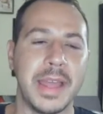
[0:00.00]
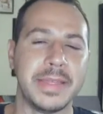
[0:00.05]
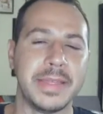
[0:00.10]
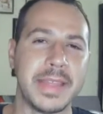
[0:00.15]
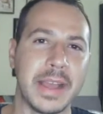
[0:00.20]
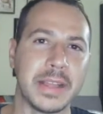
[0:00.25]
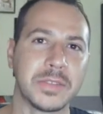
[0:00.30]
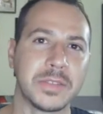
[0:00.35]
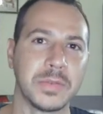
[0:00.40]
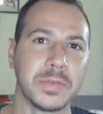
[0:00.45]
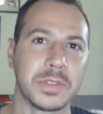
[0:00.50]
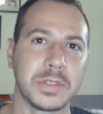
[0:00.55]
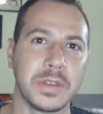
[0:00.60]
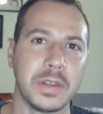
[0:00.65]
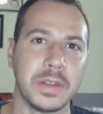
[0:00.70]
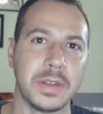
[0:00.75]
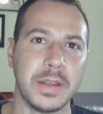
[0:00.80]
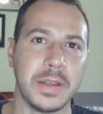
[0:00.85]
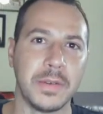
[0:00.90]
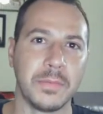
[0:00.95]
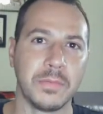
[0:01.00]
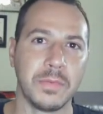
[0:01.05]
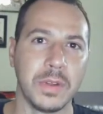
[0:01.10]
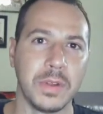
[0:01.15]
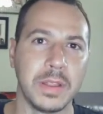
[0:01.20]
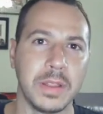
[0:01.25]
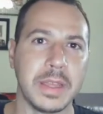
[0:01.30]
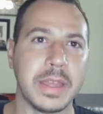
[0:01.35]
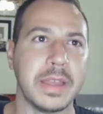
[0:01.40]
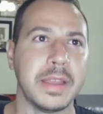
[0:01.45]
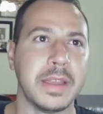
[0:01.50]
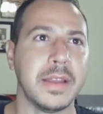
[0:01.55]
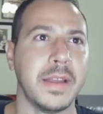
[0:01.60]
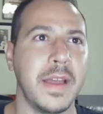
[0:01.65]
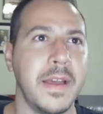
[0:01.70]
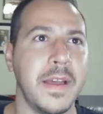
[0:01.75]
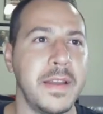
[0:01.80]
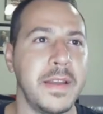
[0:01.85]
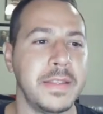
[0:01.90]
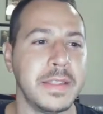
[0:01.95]
And that's what's going to really,
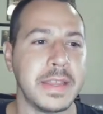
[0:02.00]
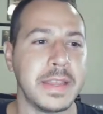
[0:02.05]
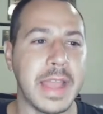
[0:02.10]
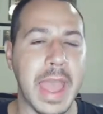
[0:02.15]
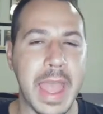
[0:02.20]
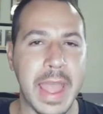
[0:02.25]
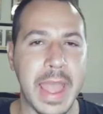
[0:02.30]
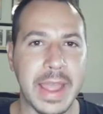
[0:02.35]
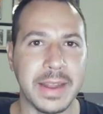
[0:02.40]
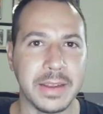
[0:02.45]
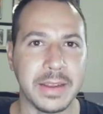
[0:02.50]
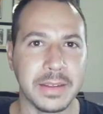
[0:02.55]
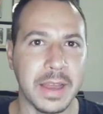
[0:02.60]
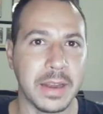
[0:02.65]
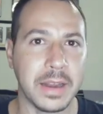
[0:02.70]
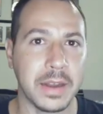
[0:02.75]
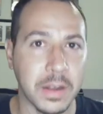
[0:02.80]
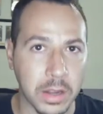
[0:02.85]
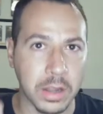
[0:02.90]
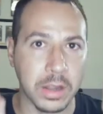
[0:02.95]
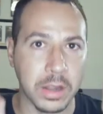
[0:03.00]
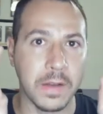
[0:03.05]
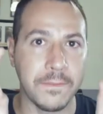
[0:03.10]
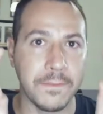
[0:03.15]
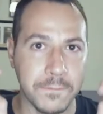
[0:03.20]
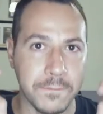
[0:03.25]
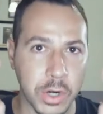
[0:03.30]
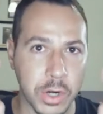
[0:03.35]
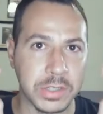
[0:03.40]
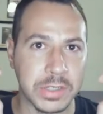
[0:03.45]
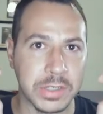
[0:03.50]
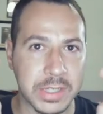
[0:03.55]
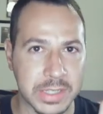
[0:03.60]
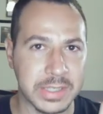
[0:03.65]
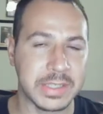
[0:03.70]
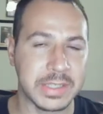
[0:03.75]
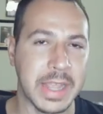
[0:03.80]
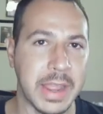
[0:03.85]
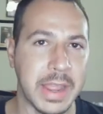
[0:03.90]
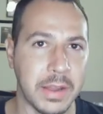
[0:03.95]
in the end, kind of convert
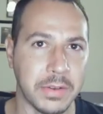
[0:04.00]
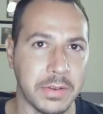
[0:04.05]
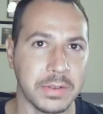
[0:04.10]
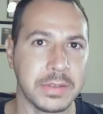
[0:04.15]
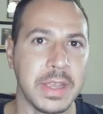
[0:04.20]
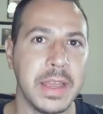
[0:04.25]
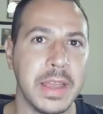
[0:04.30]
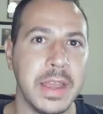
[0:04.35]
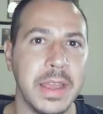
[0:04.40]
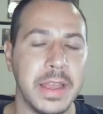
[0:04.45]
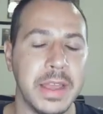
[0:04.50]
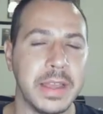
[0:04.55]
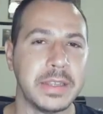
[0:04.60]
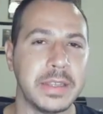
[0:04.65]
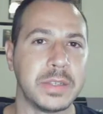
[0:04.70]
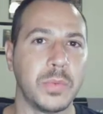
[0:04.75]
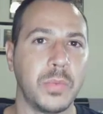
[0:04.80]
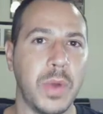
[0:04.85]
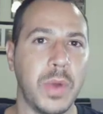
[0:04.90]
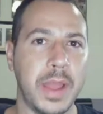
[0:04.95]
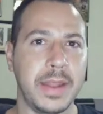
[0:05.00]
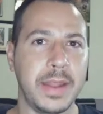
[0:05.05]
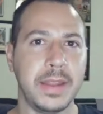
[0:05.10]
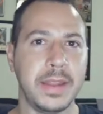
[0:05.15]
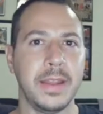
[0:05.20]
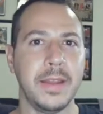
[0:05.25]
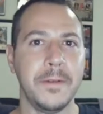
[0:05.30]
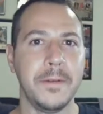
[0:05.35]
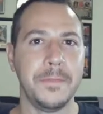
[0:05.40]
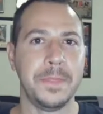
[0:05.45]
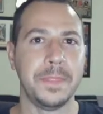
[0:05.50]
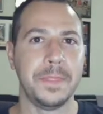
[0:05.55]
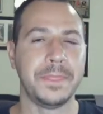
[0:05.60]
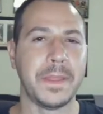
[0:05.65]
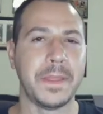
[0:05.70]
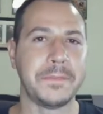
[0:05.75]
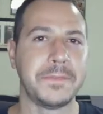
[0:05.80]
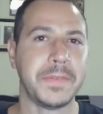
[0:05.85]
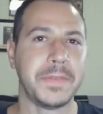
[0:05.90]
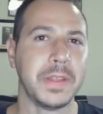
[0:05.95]
to sales is when
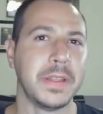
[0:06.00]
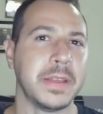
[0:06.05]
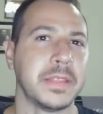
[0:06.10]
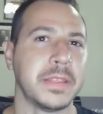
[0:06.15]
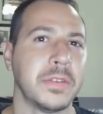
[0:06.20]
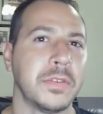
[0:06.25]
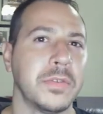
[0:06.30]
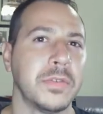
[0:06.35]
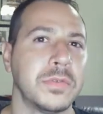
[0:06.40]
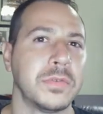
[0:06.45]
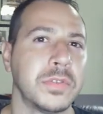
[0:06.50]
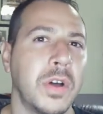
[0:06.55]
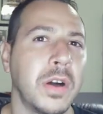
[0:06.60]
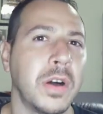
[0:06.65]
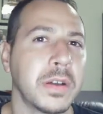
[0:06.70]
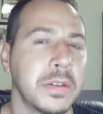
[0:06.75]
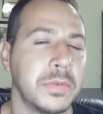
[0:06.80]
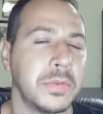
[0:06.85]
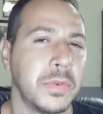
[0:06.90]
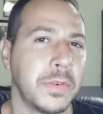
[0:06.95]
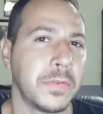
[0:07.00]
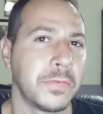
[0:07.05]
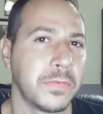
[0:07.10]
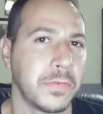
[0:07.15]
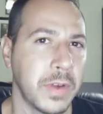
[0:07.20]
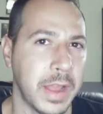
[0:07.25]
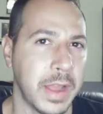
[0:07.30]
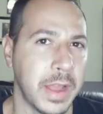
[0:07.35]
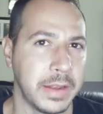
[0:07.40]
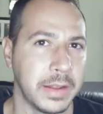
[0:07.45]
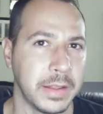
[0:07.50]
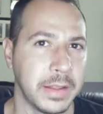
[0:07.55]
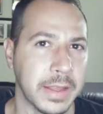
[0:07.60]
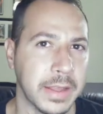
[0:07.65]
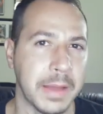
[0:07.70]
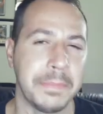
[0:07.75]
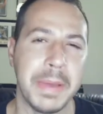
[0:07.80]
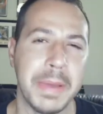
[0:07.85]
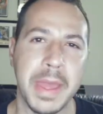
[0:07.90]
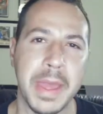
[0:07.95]
they feel like they're talking to a friend,
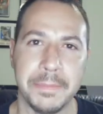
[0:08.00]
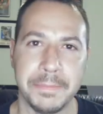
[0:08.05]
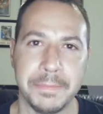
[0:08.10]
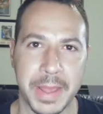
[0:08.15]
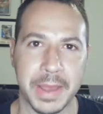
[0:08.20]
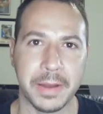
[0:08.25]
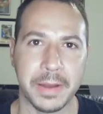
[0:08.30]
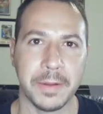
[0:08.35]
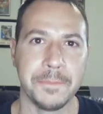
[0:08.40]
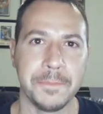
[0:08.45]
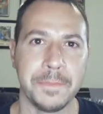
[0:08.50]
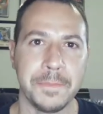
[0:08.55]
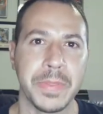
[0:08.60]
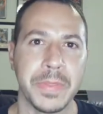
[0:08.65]
like a pen pal.